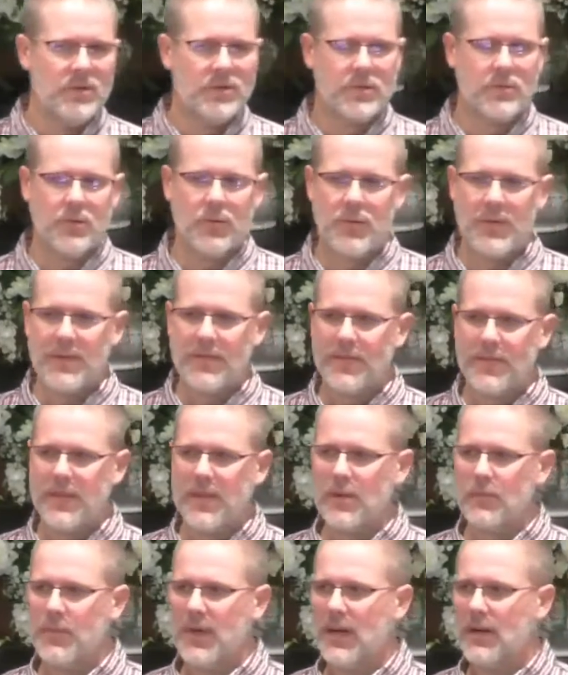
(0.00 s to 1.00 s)
So when we
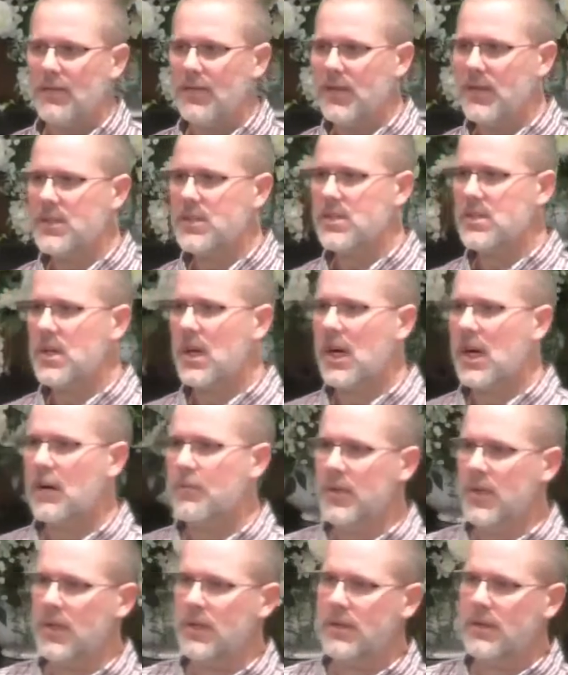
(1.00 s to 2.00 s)
think about this
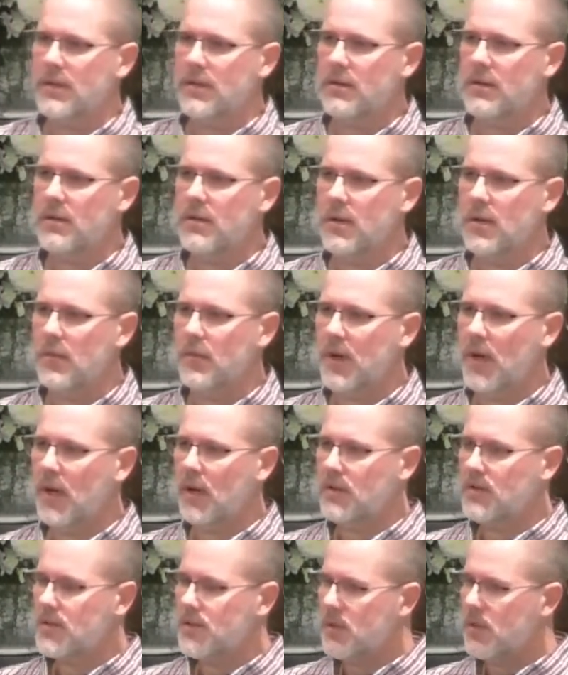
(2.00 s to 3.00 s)
topic,
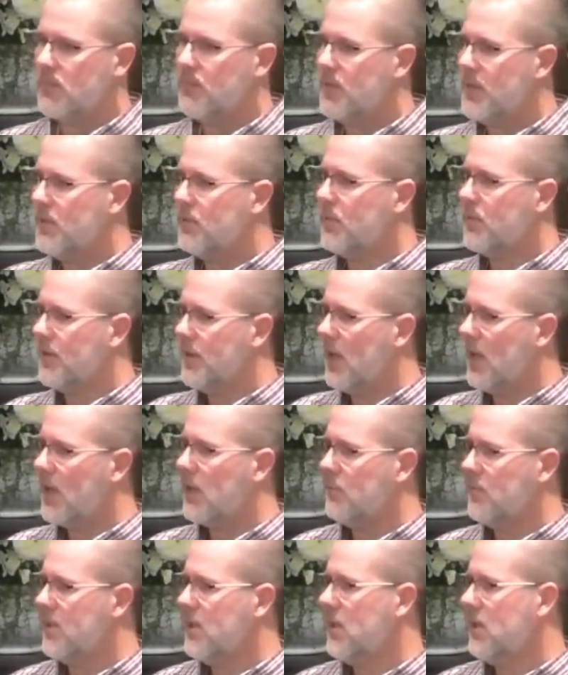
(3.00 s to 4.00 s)
about some people
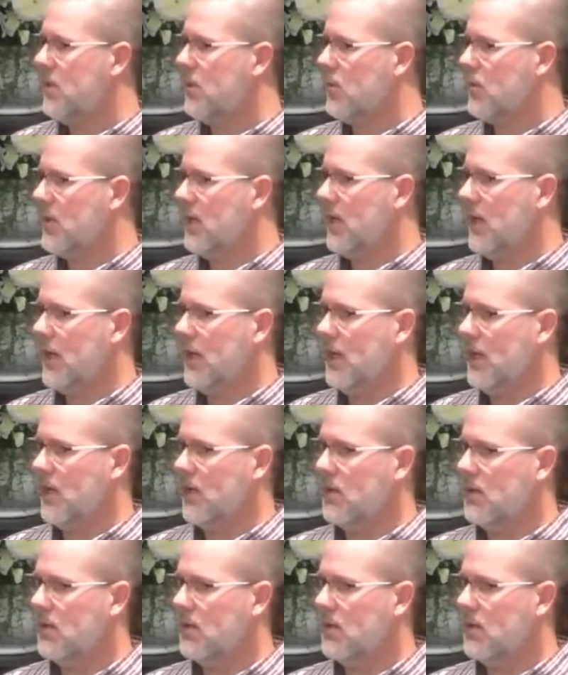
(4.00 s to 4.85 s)
not being okay,